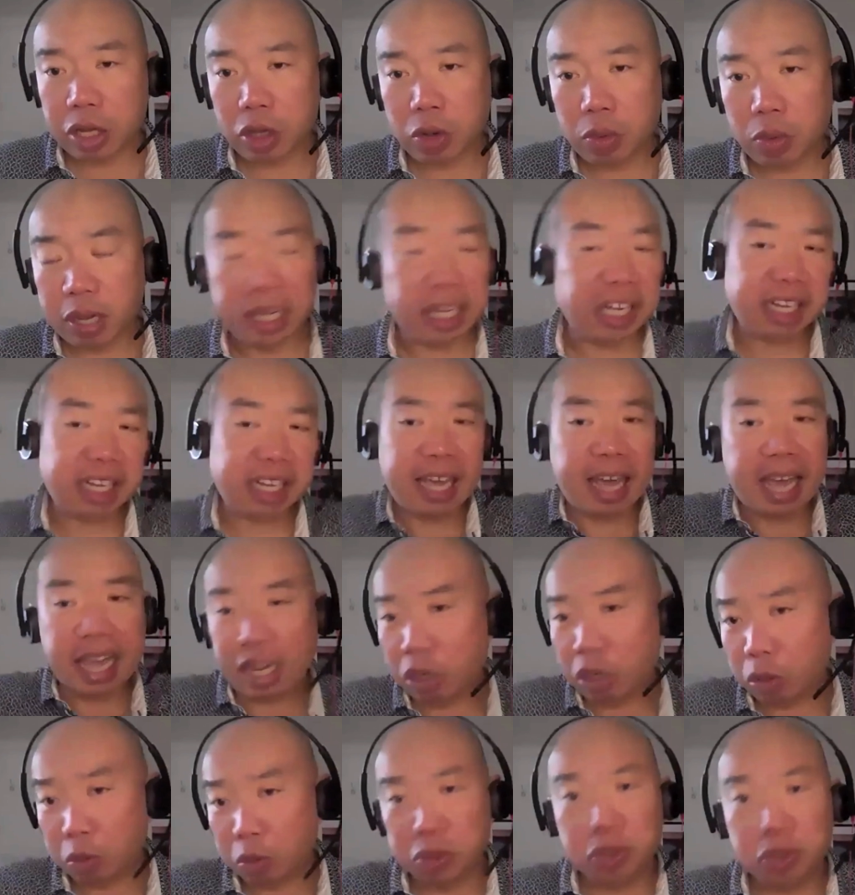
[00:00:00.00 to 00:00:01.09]
you're eating a
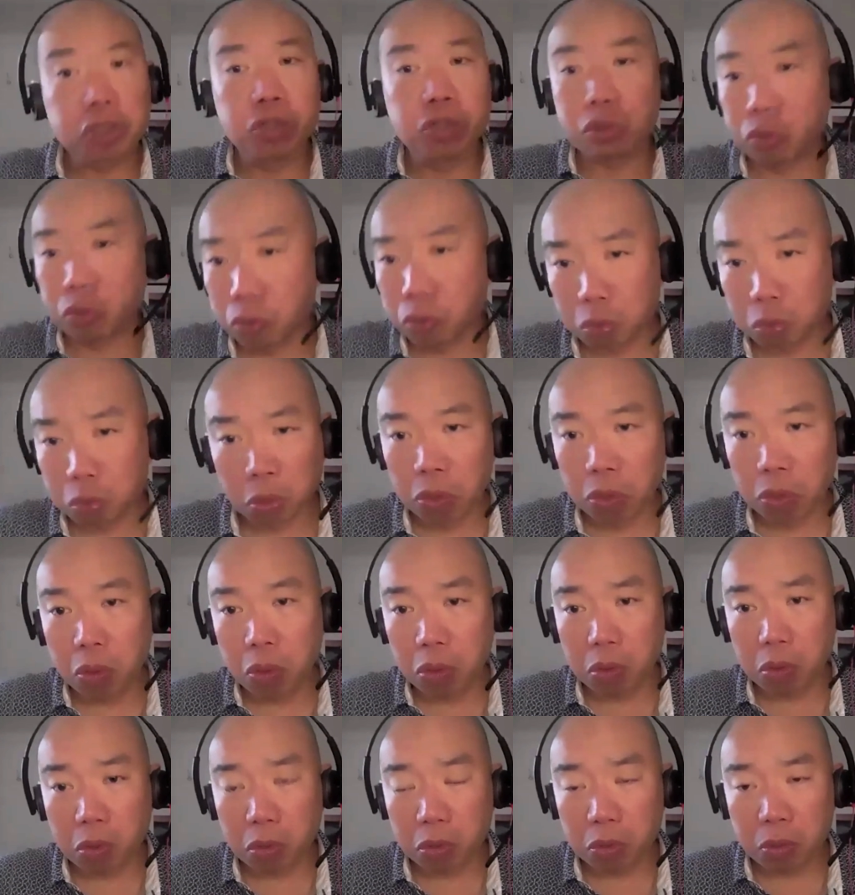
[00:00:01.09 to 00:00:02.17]
cake or stew
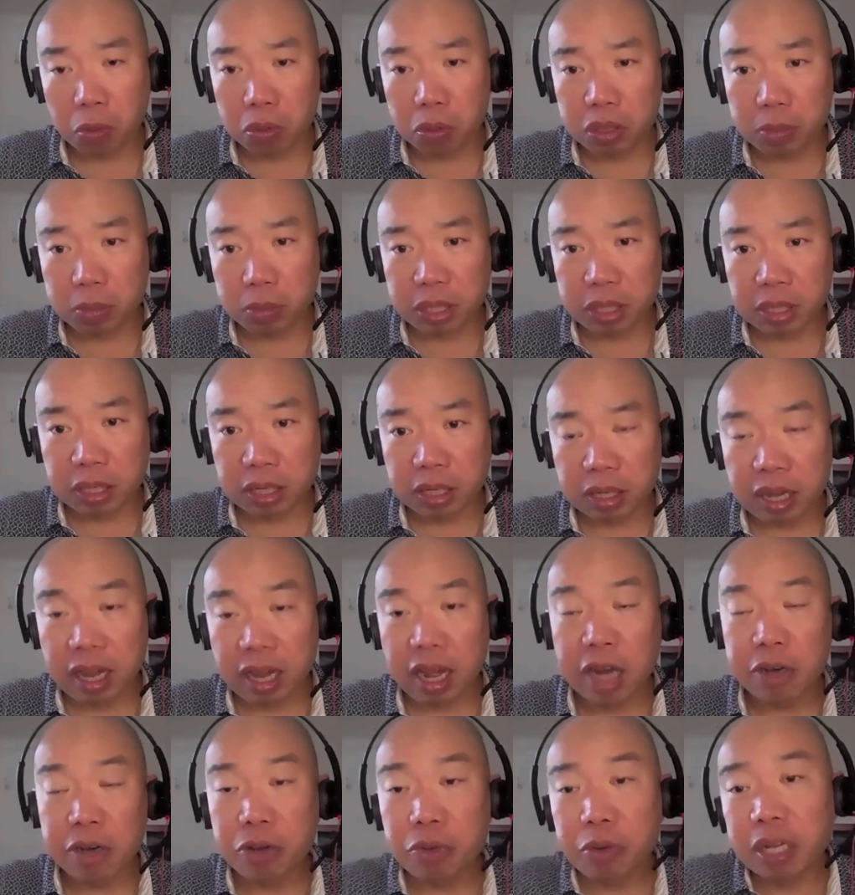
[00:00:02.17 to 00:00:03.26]
or something like
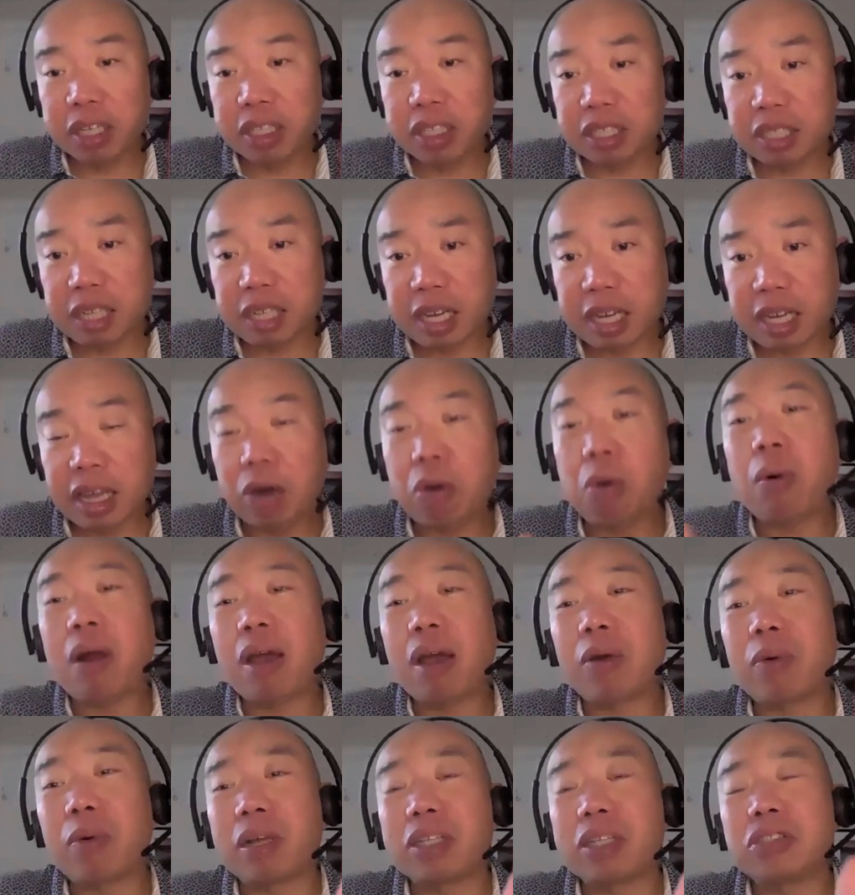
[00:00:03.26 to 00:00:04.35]
that, and you can say that, all right,